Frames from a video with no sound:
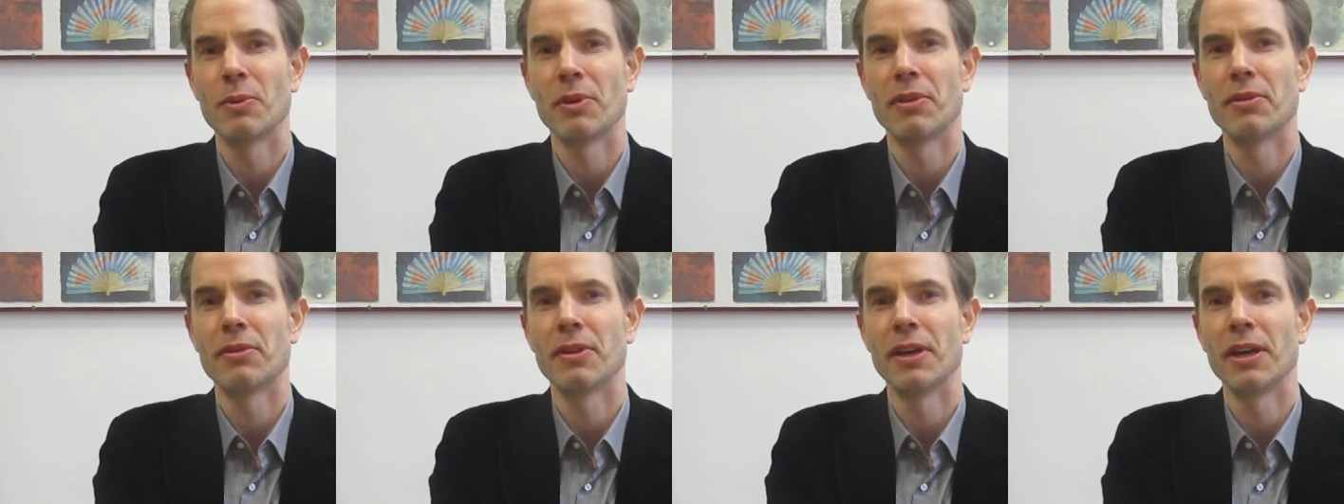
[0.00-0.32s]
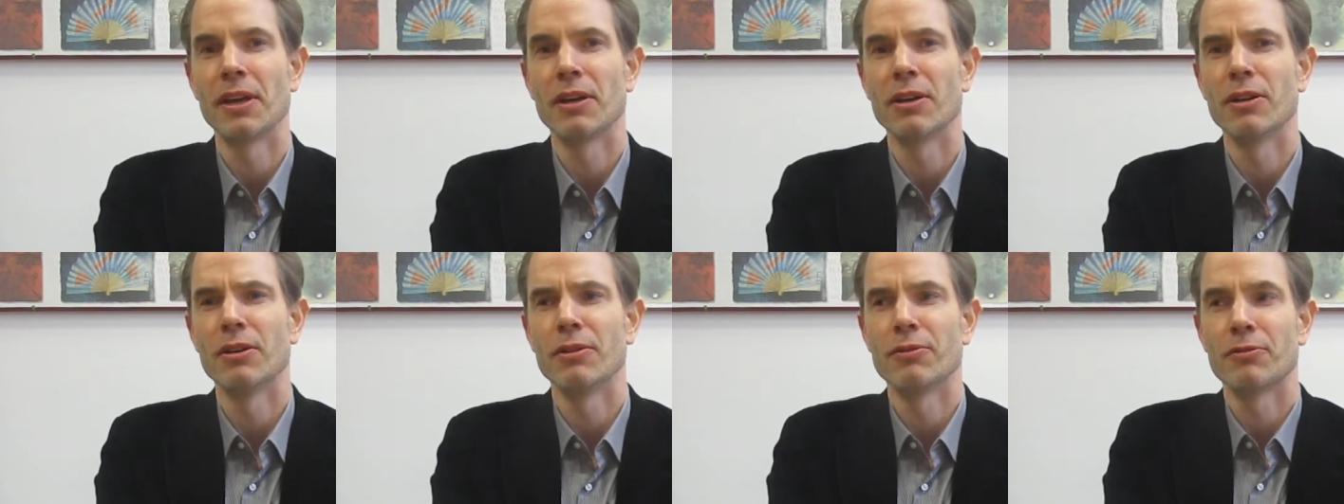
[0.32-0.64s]
we
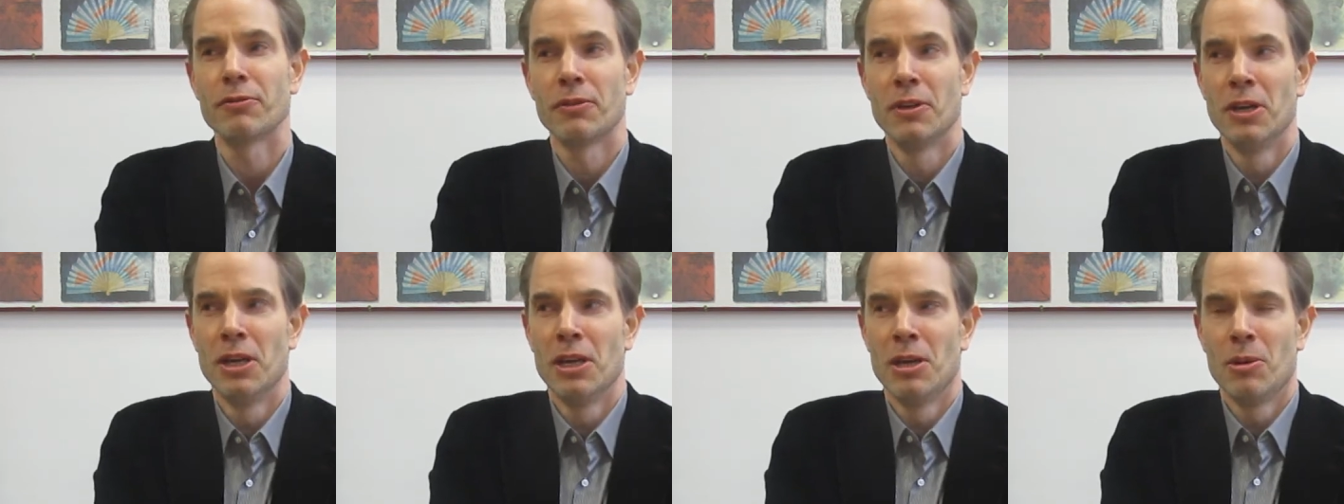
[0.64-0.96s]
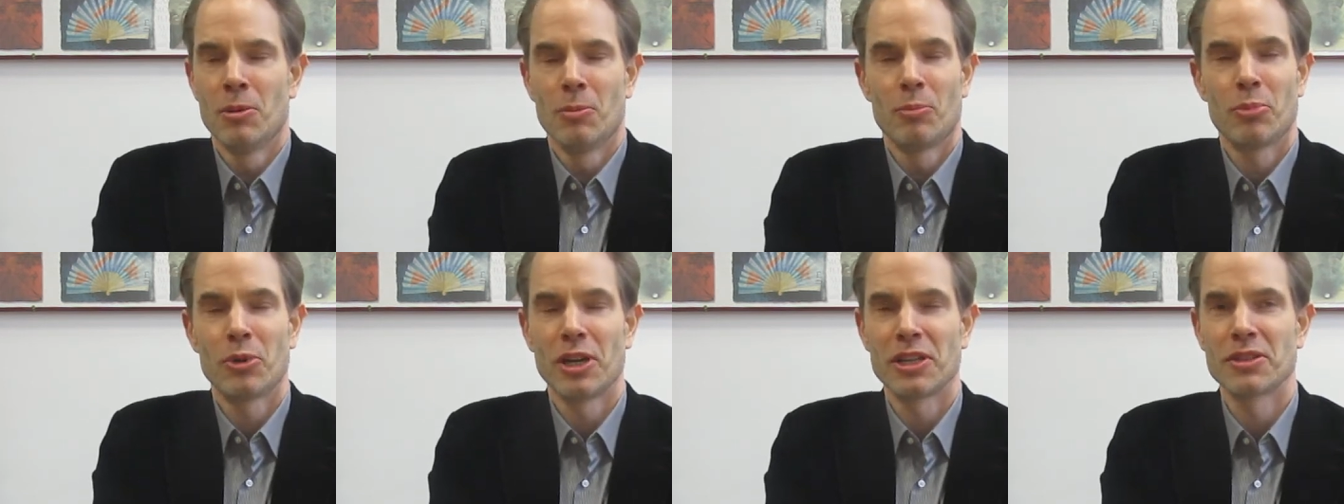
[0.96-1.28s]
think of
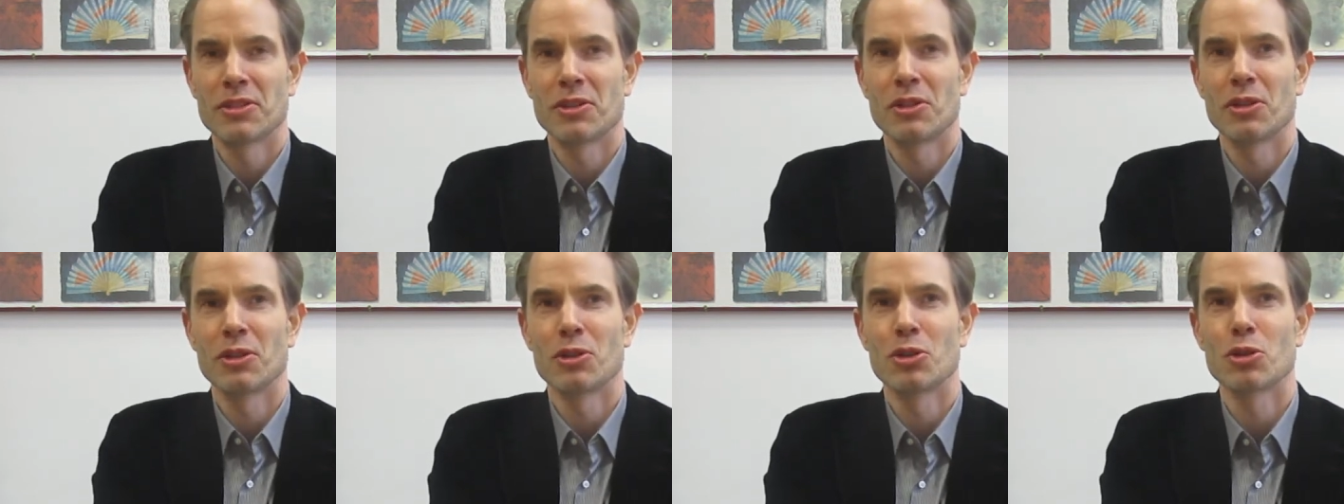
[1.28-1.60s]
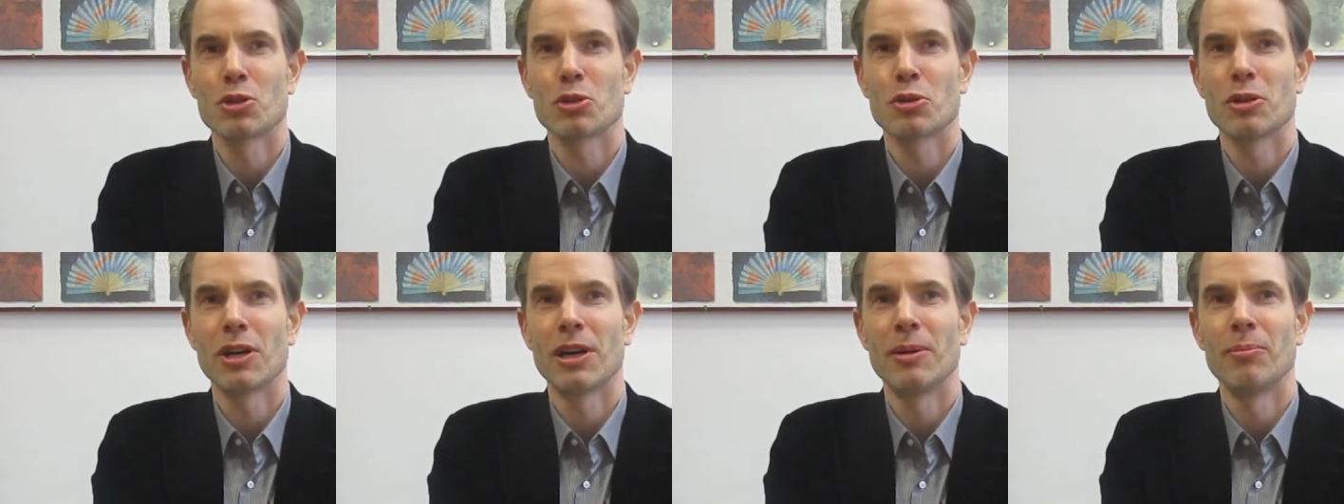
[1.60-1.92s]
President
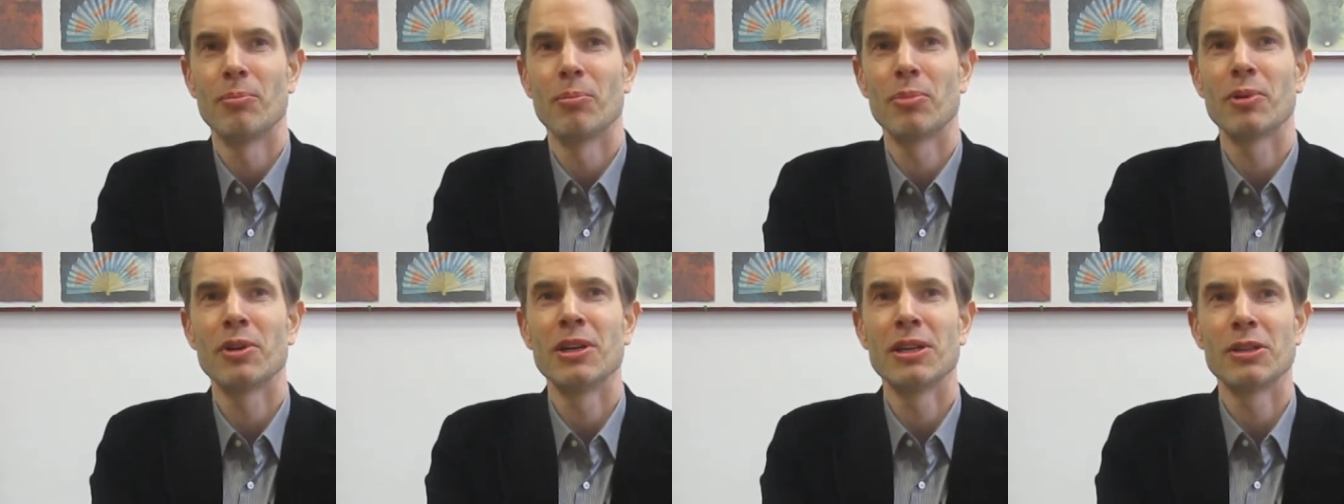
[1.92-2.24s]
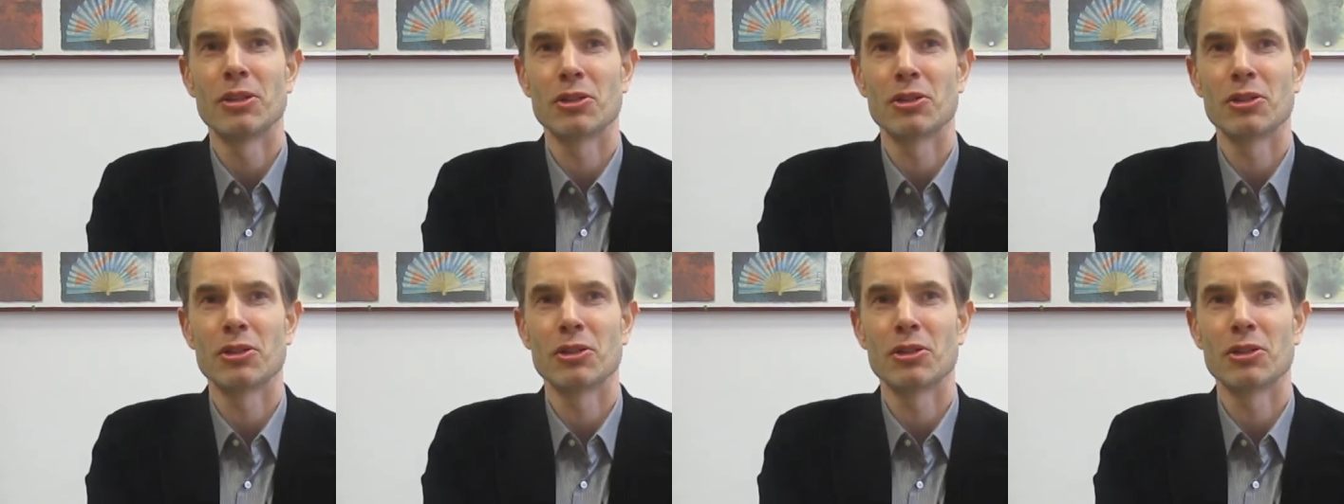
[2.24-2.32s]
Trump,